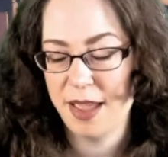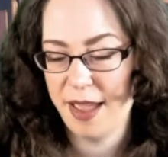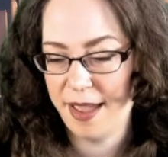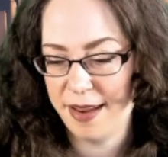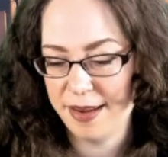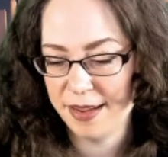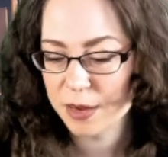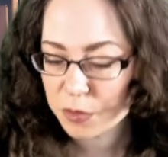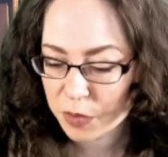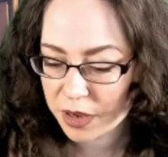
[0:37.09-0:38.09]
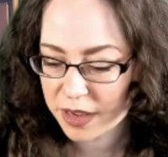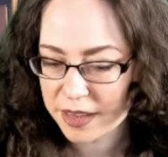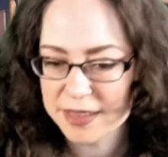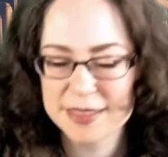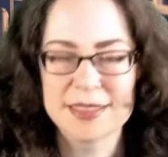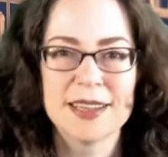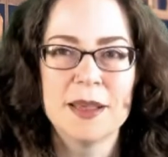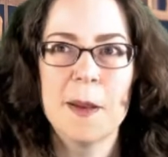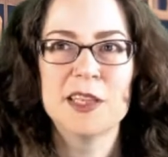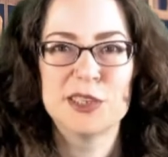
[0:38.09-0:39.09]
and it was
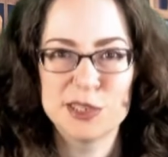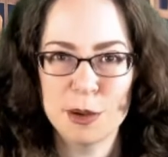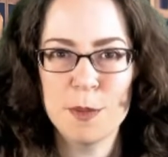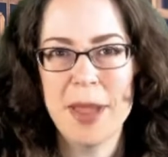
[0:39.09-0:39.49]
so